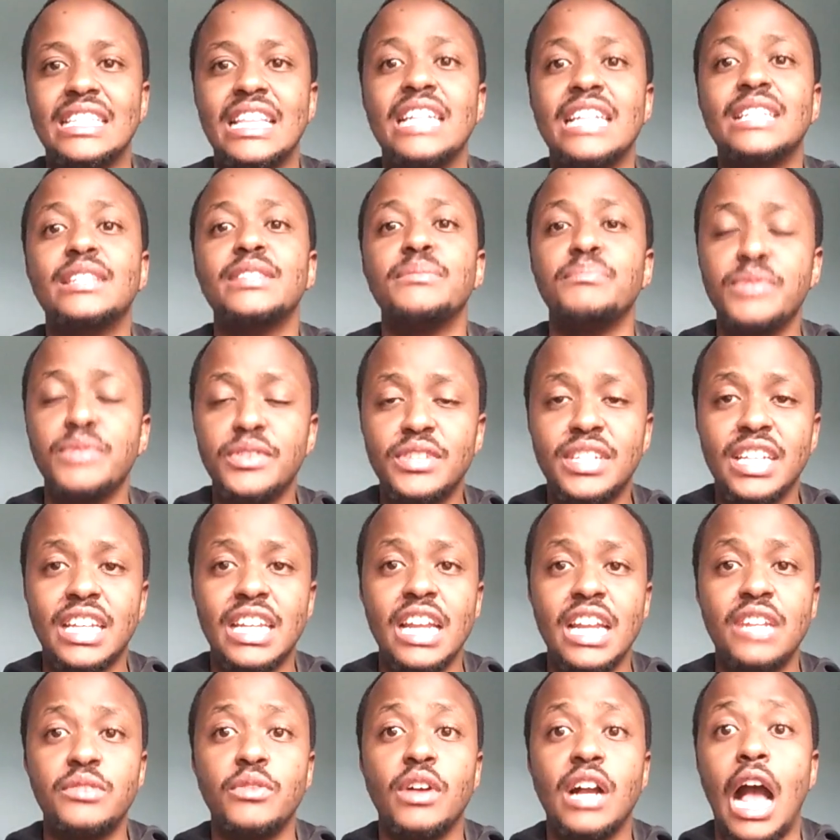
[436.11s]
that MYUZIQ
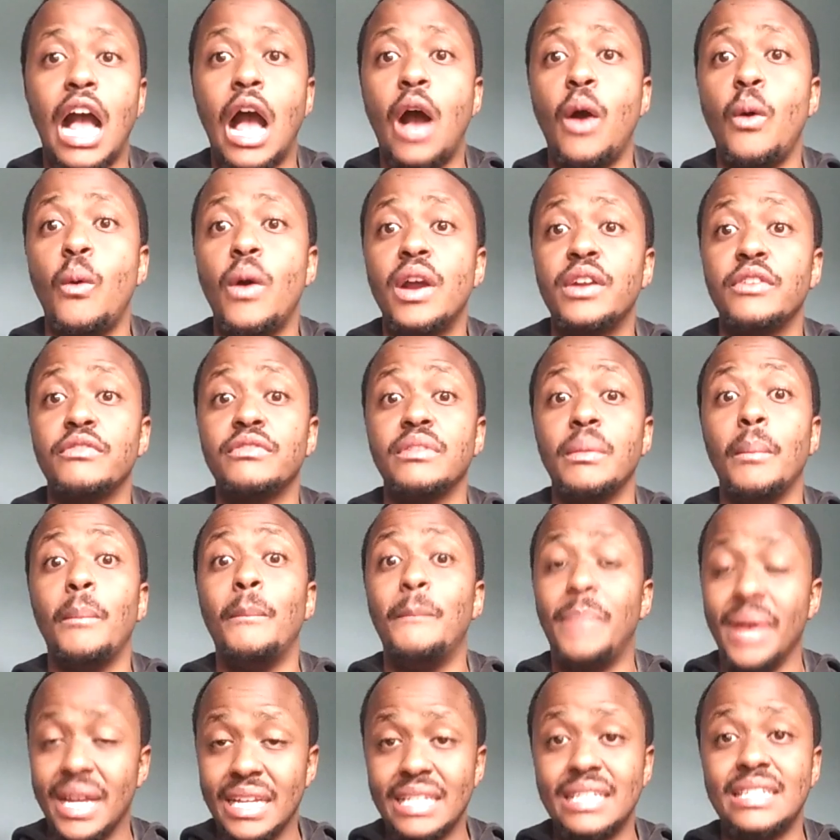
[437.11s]
NETWORK are one of the
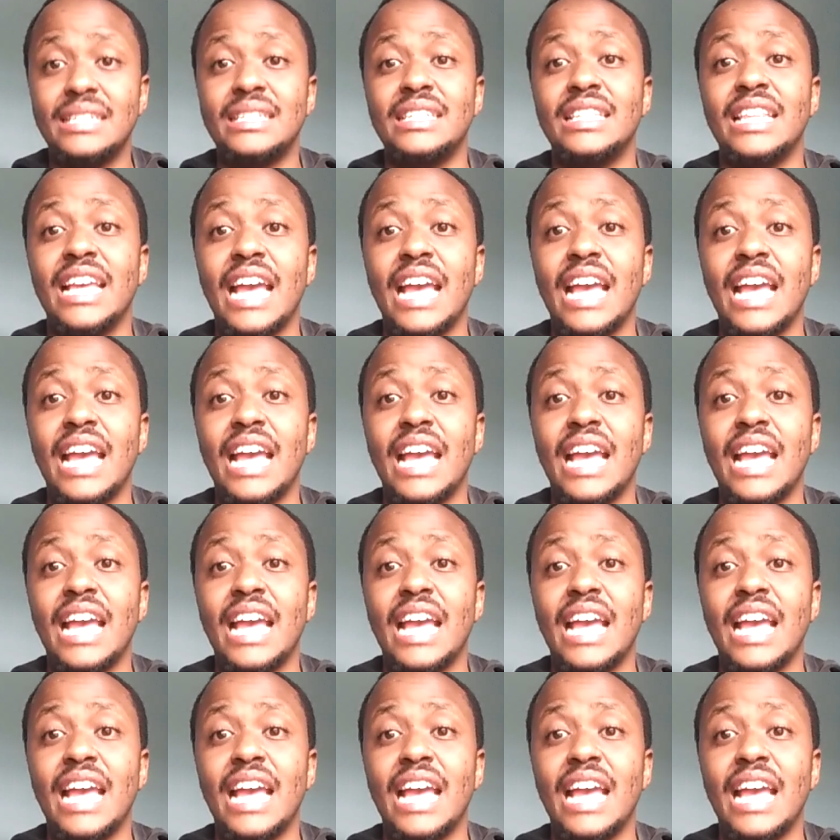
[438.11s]
best.